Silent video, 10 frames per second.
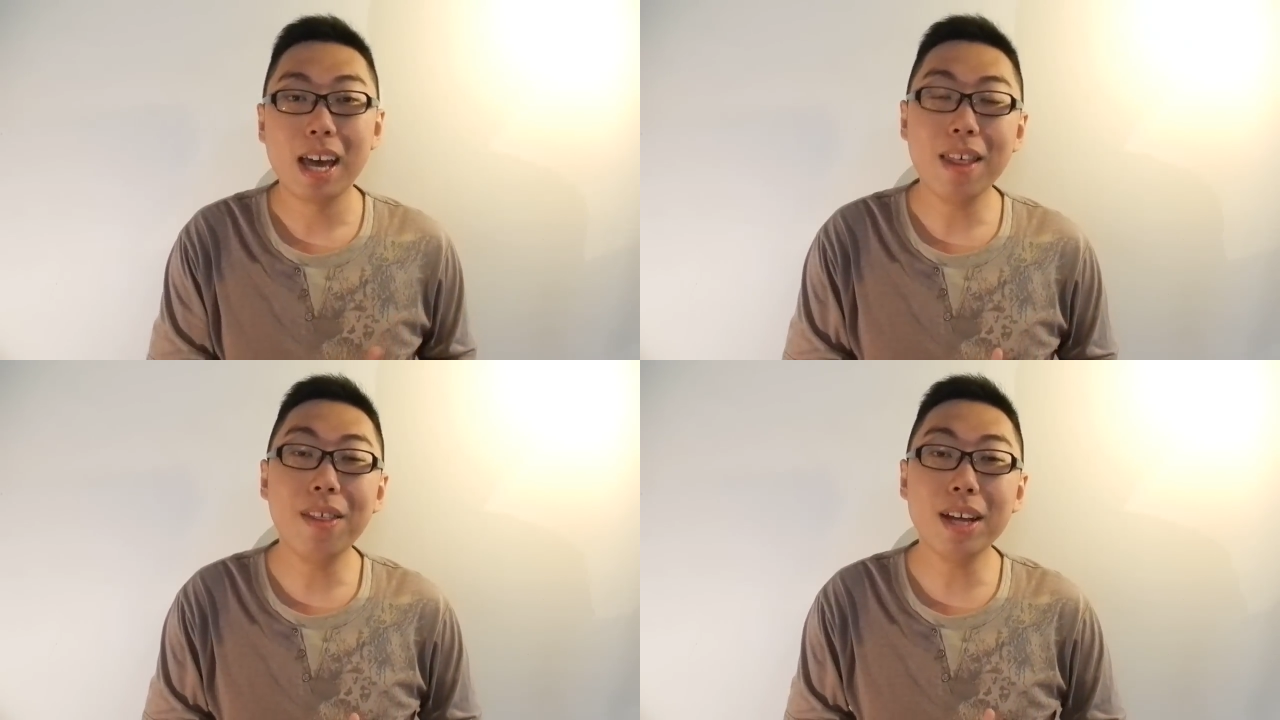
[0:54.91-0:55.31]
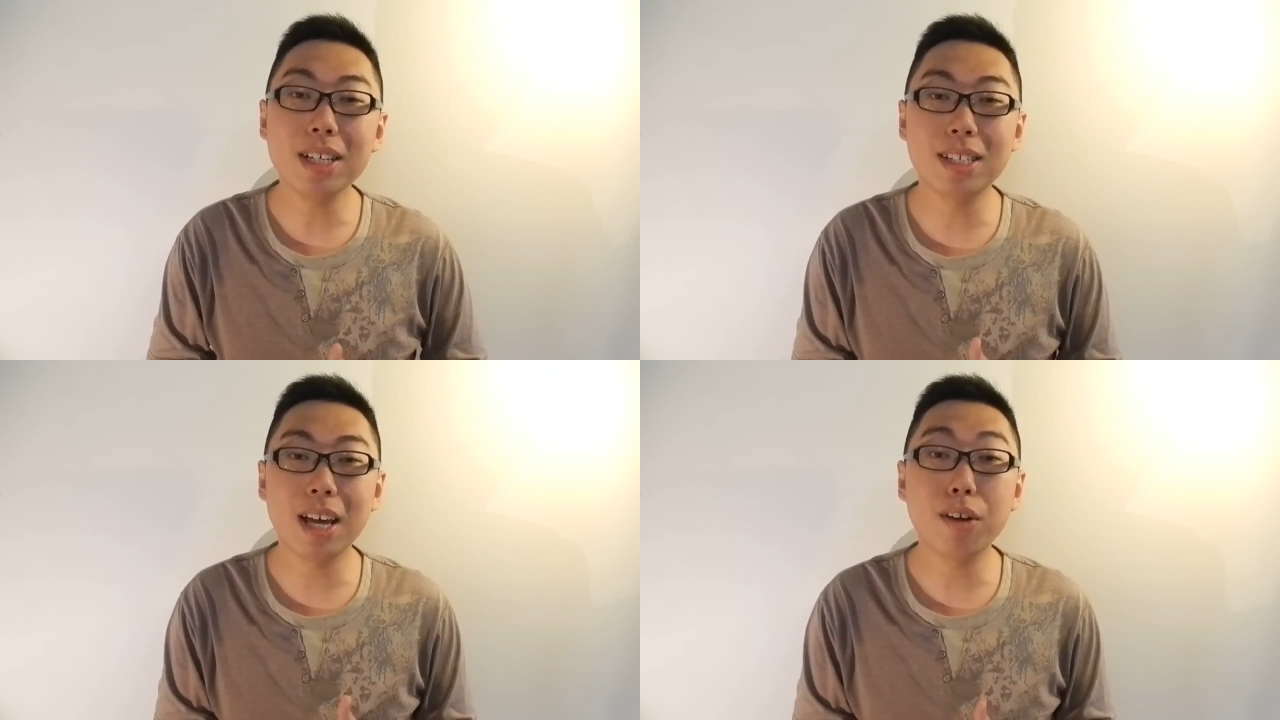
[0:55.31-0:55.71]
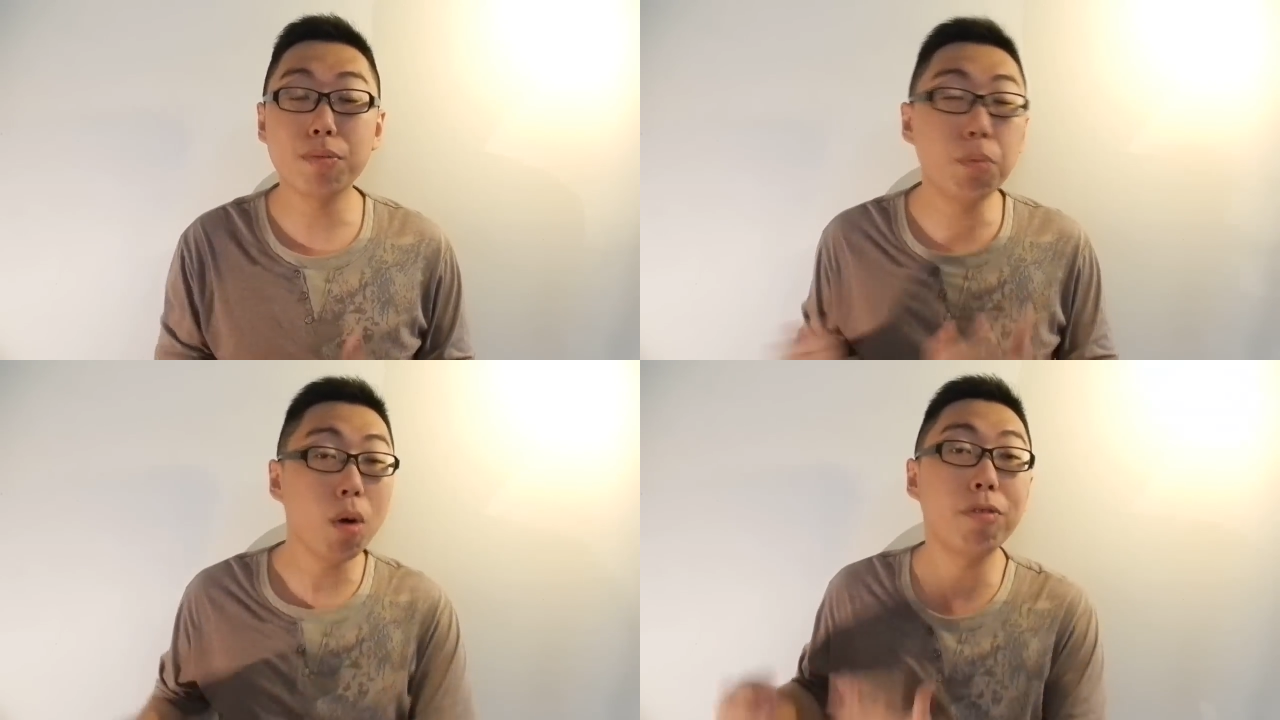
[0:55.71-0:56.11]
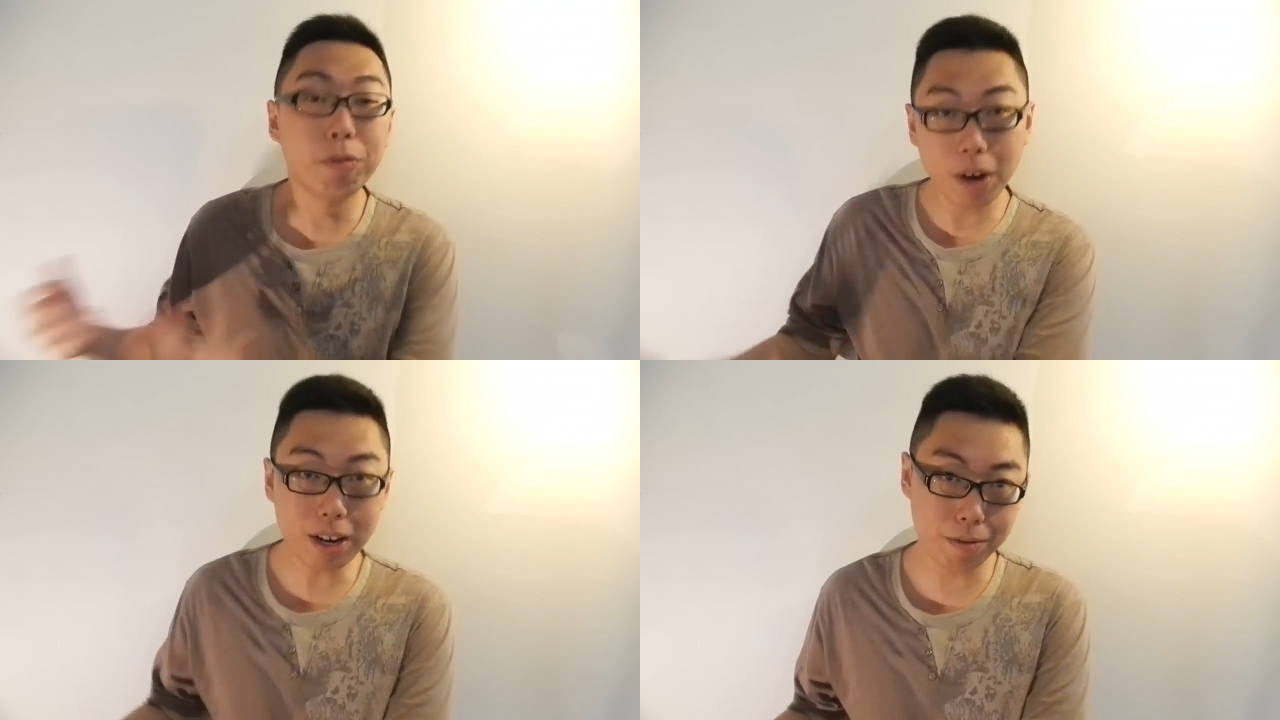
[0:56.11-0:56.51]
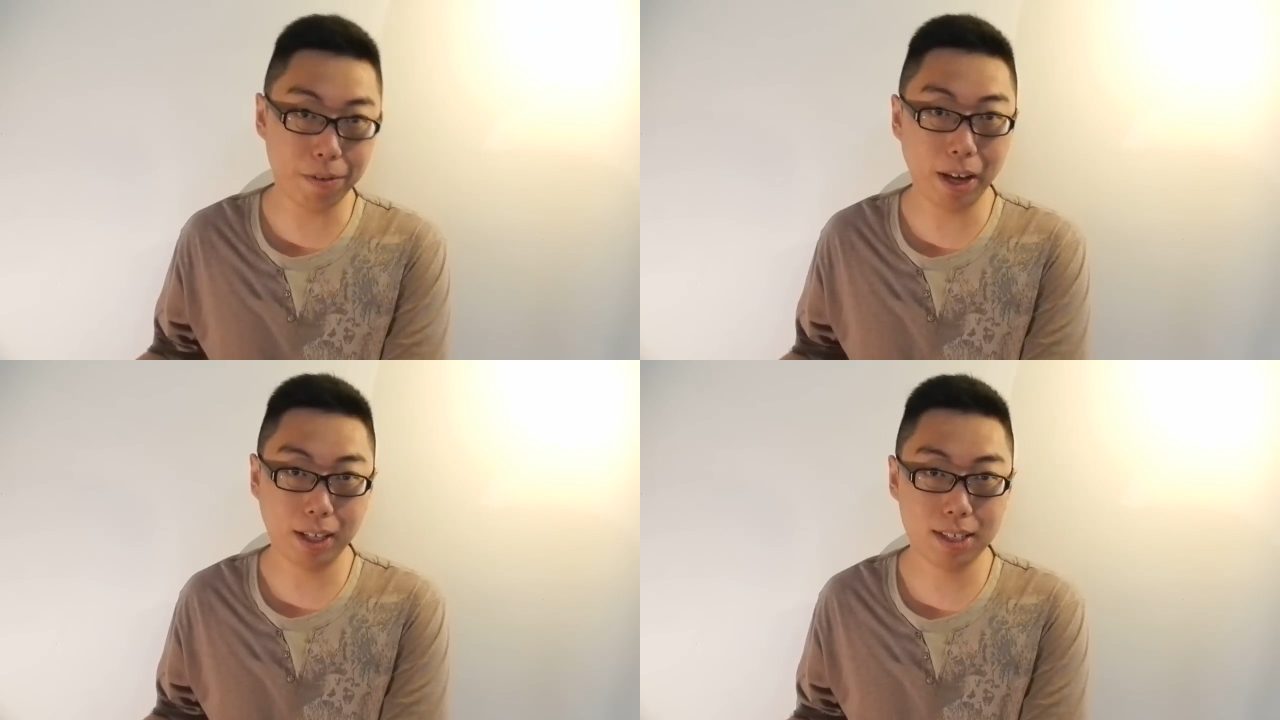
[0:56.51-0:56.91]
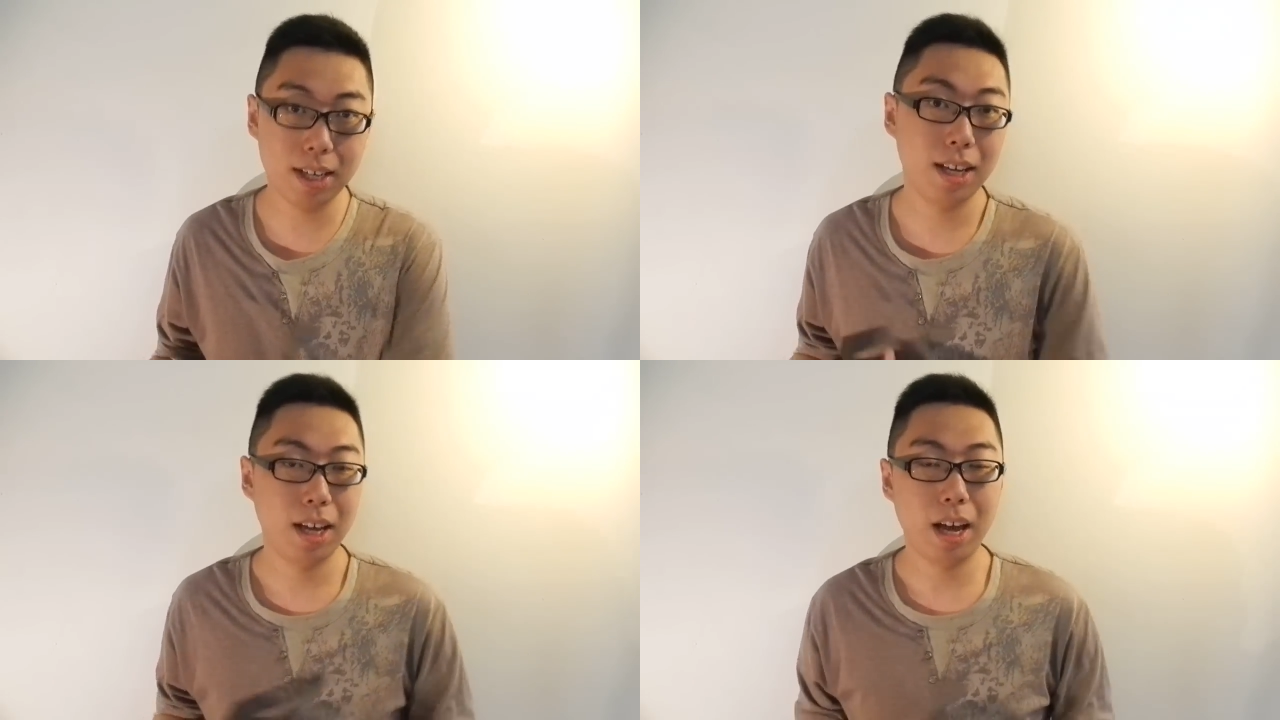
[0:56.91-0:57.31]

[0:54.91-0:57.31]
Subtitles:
and then a set of more fun effects.